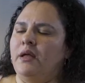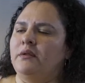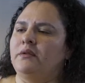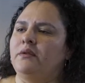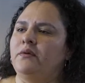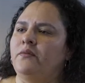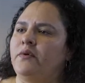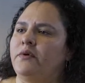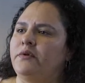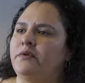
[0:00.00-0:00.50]
get
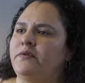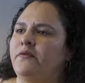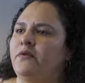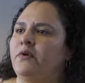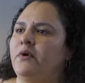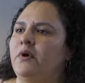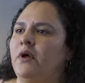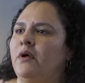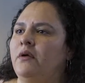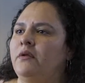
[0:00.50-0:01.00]
the worst
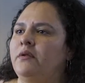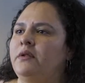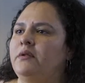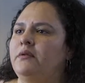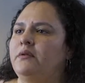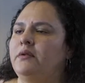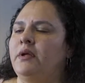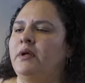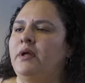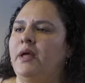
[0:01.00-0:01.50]
phone call
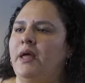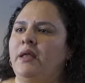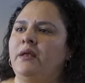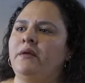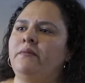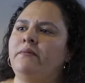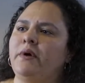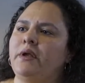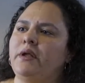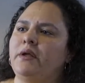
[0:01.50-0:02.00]
that
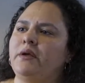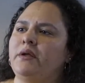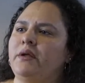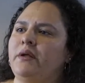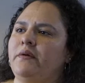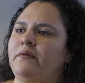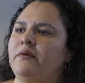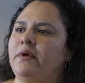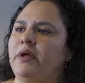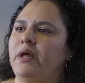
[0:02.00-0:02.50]
anybody could
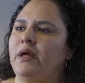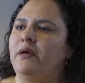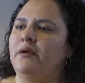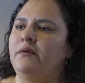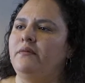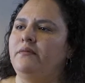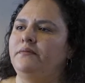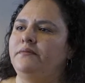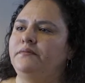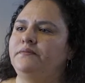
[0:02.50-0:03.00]
ever get.
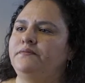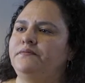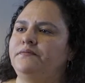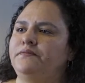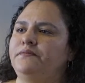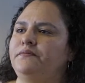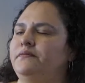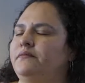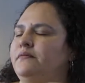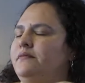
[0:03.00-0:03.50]

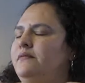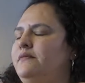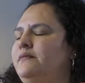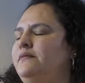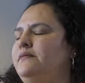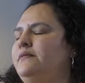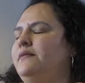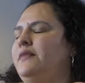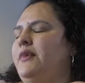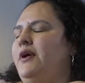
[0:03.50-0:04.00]

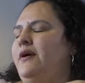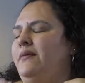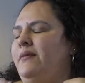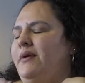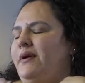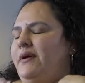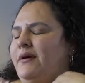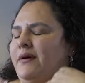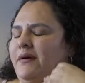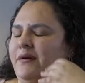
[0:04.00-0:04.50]
Oh my